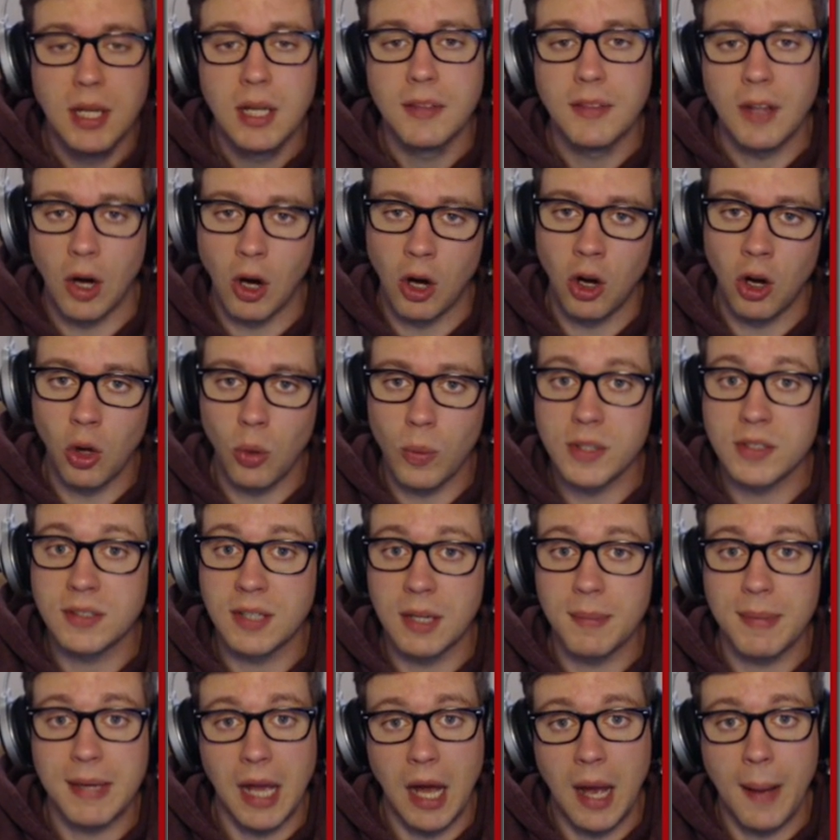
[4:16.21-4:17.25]
there are always going
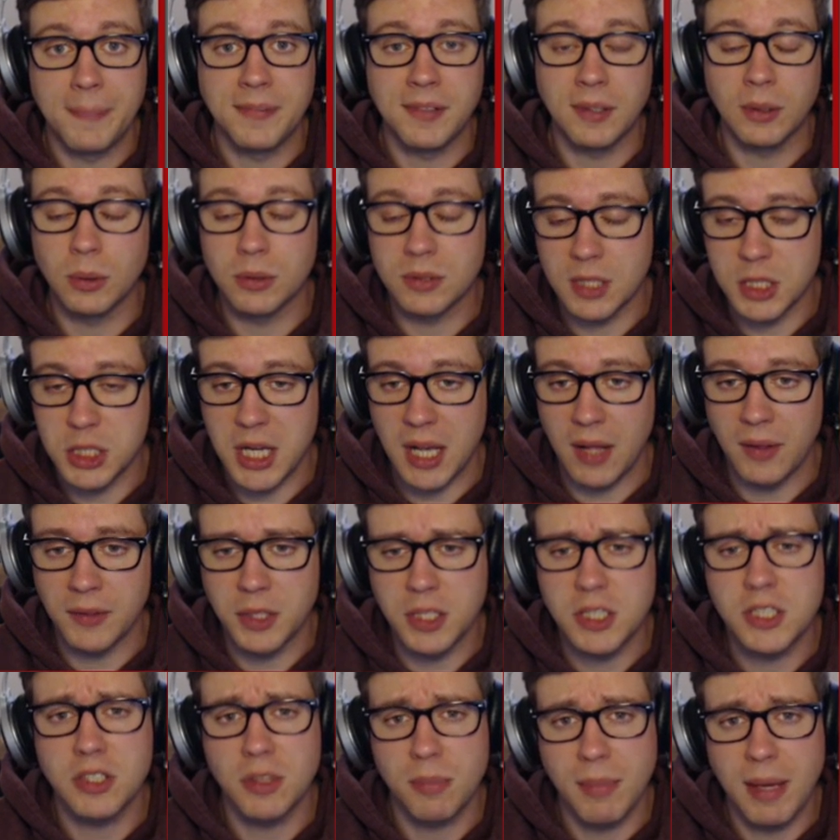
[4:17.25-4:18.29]
to be obstacles and
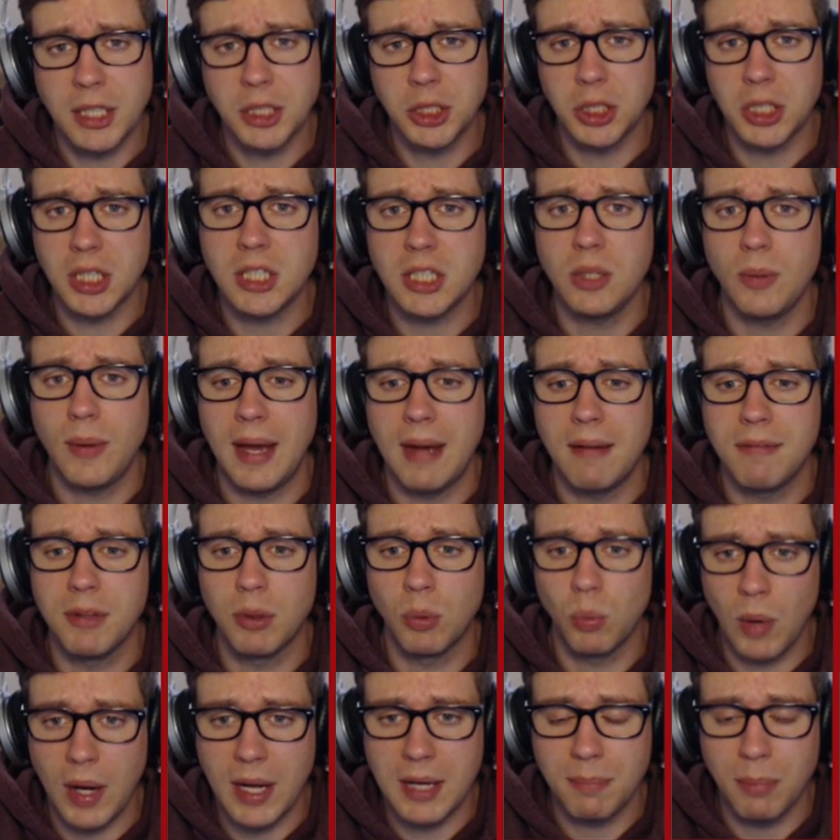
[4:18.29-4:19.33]
challenges, so make sure that you have the
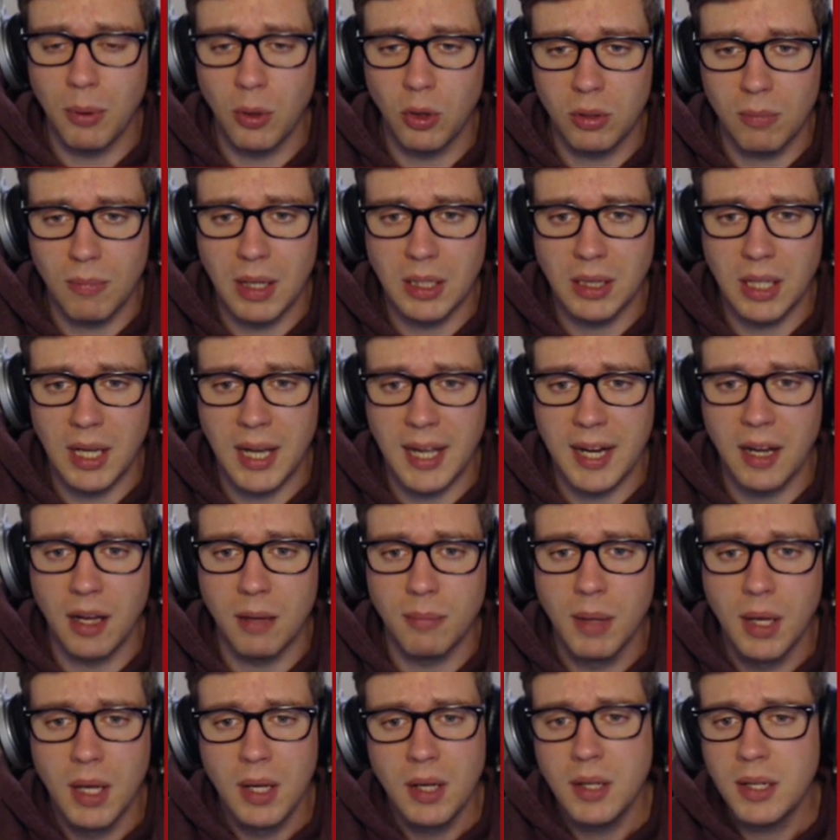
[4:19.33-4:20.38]
right Pokemon lineup.
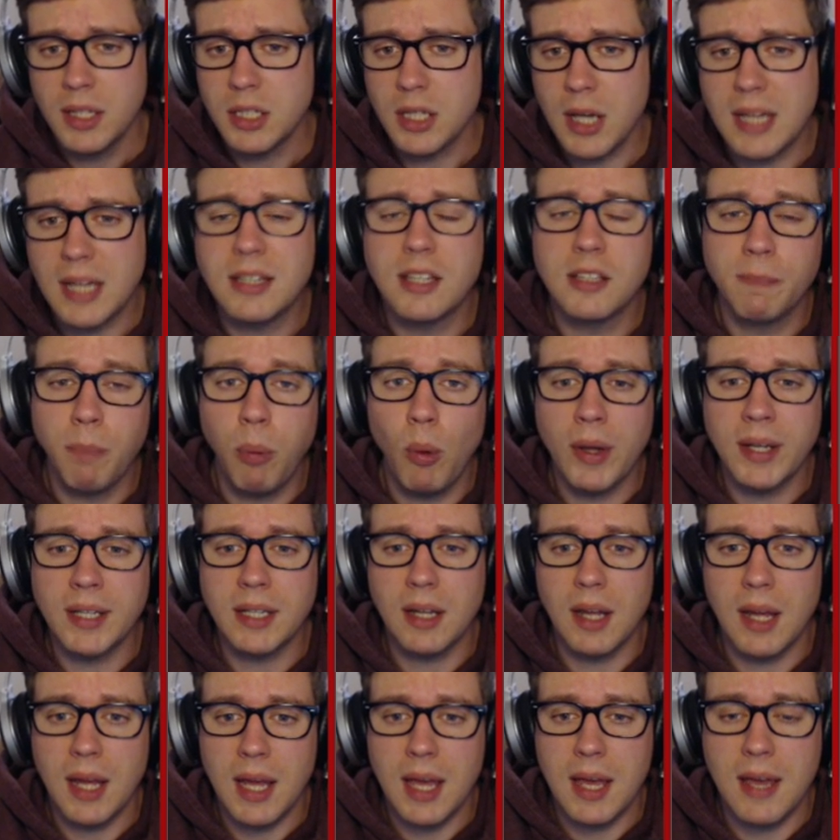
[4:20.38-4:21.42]
At this point,
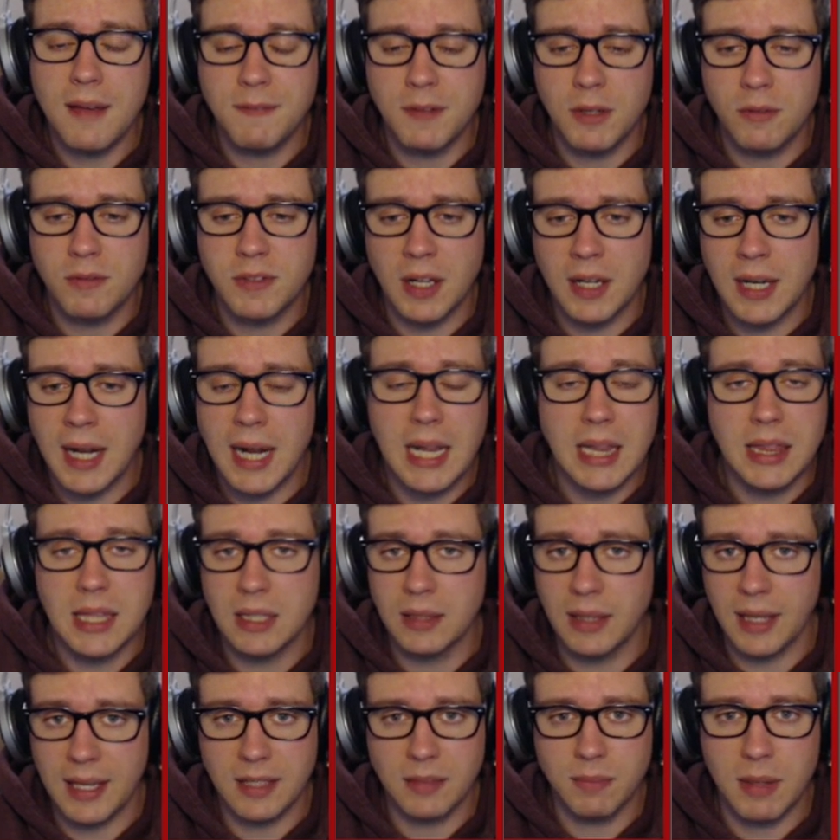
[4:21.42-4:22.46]
eh, if you've done anything
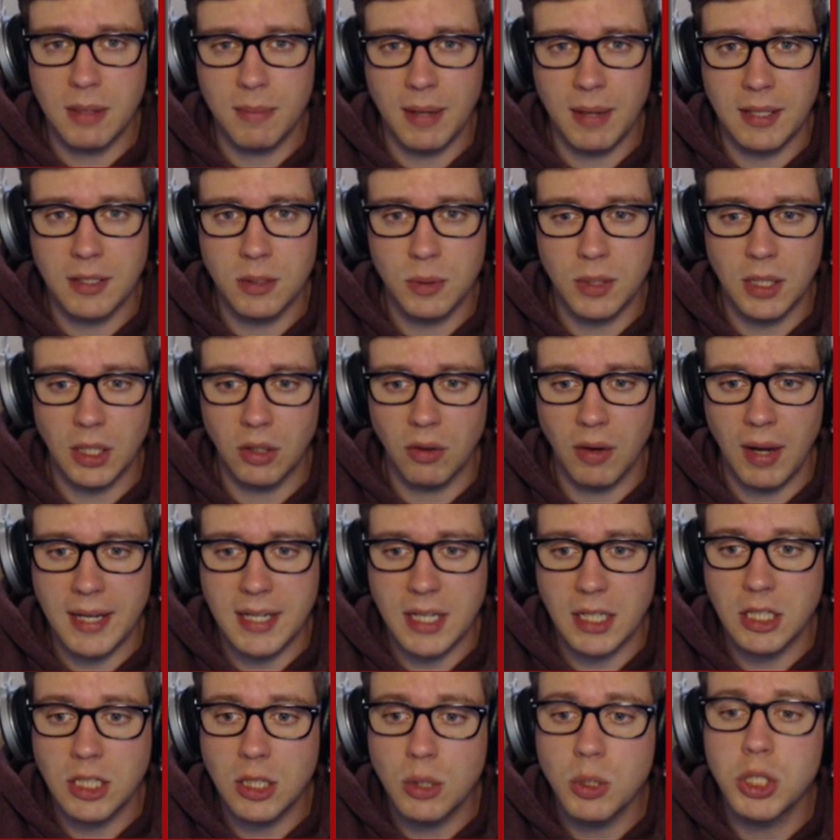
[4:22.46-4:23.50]
like me by doing the
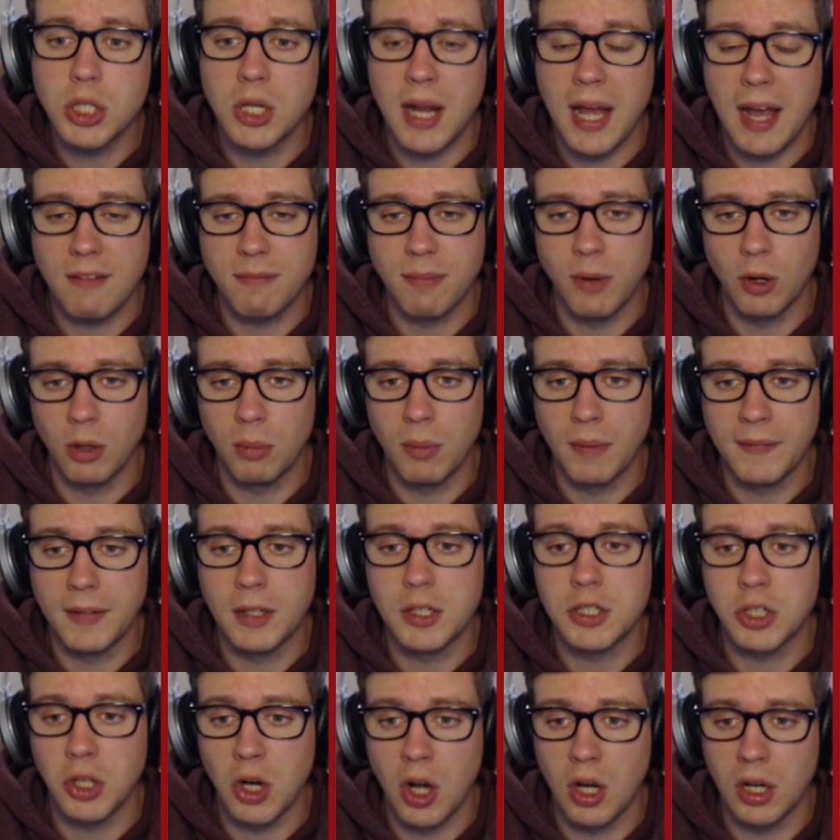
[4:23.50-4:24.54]
grinding, you should have Pokemon that are
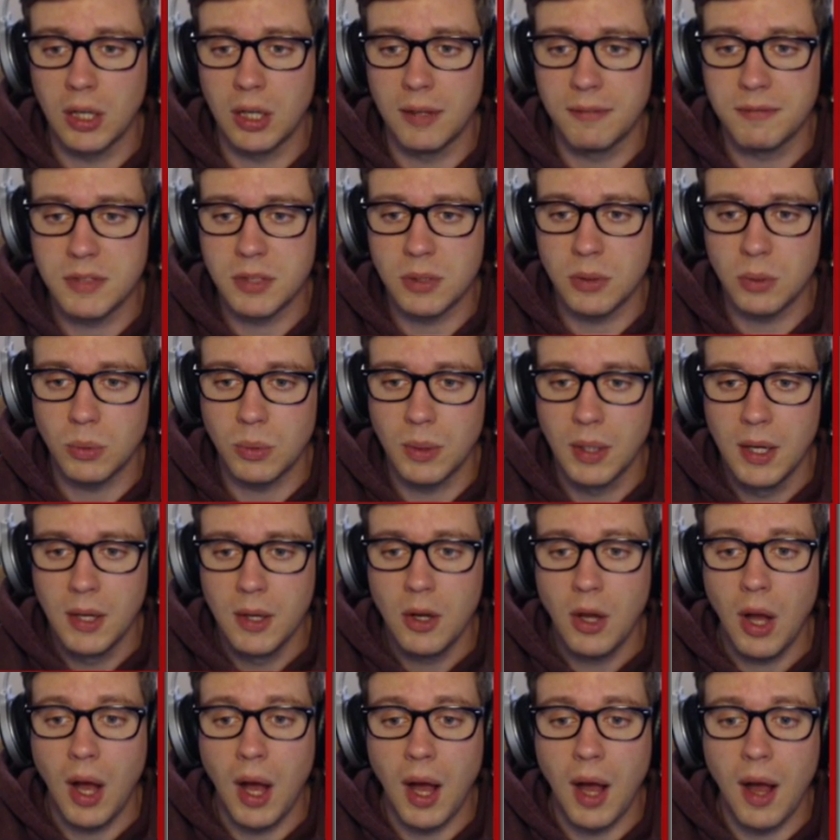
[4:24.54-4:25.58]
strong enough to
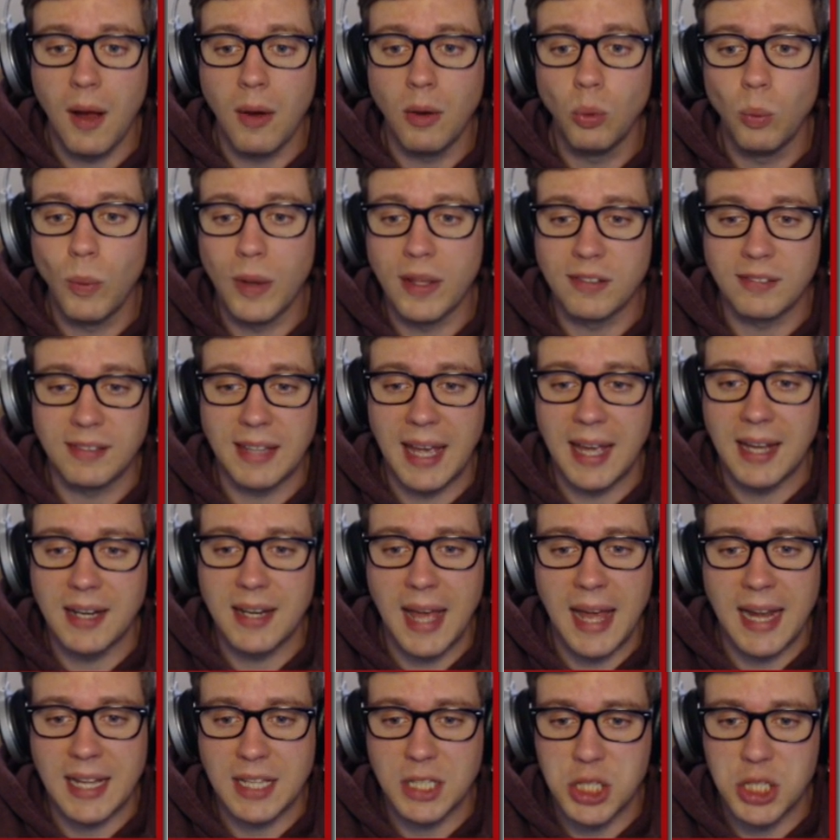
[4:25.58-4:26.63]
uh, withstand
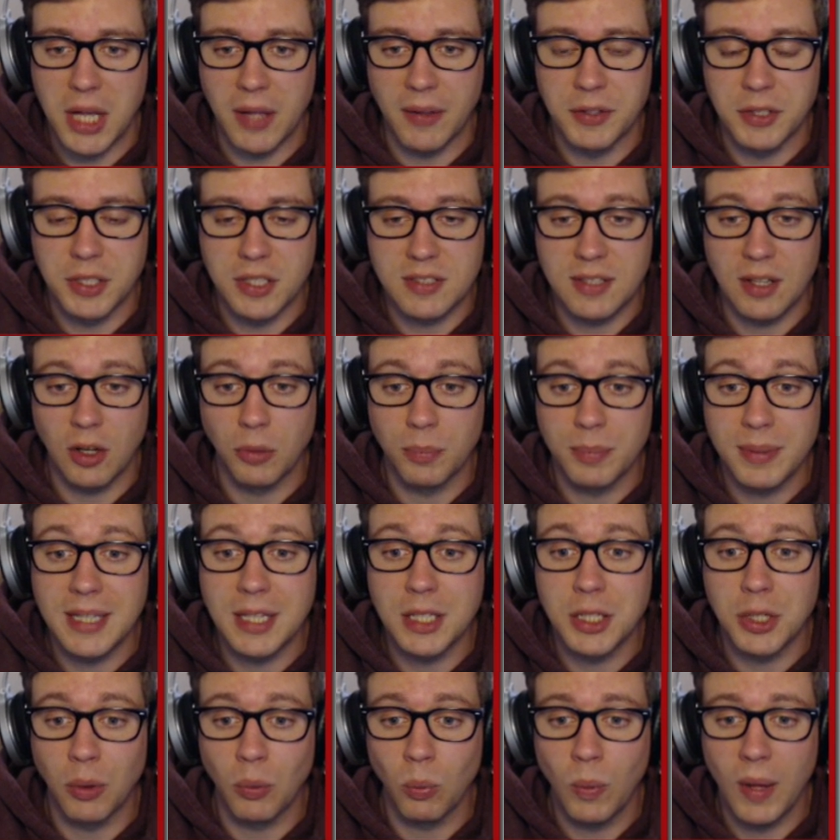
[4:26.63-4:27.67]
any challenges that'll be in
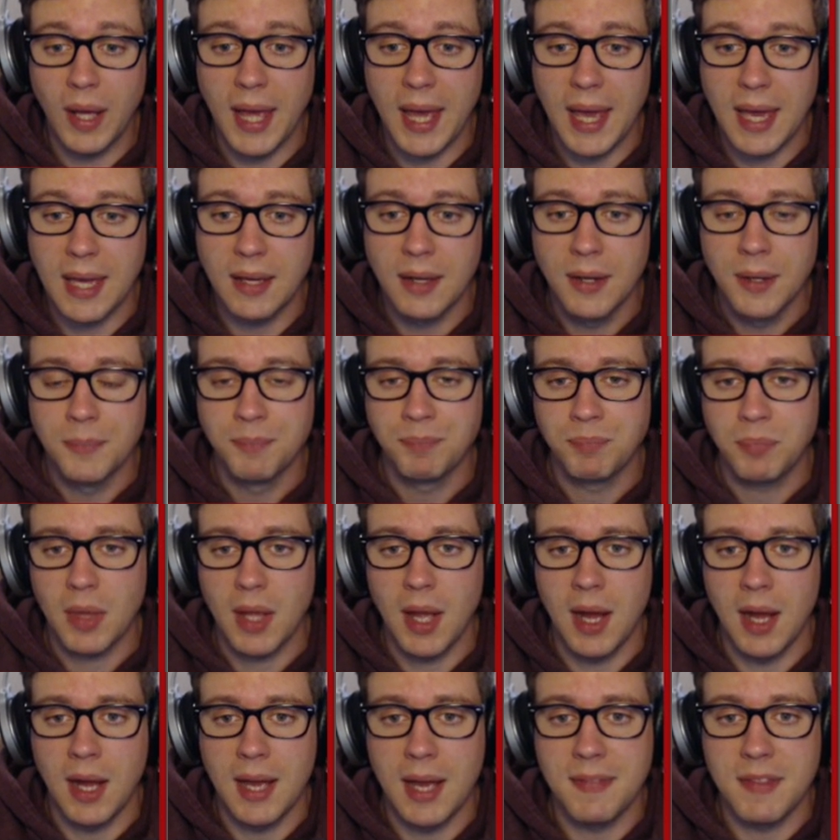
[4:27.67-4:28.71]
your way.
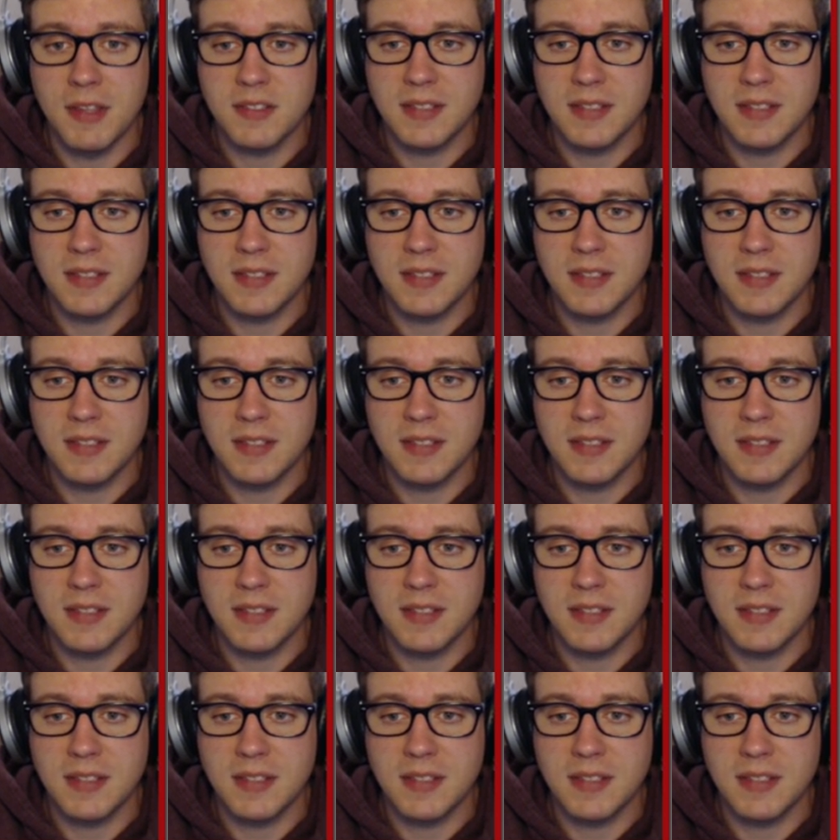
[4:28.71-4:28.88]
Uh, in this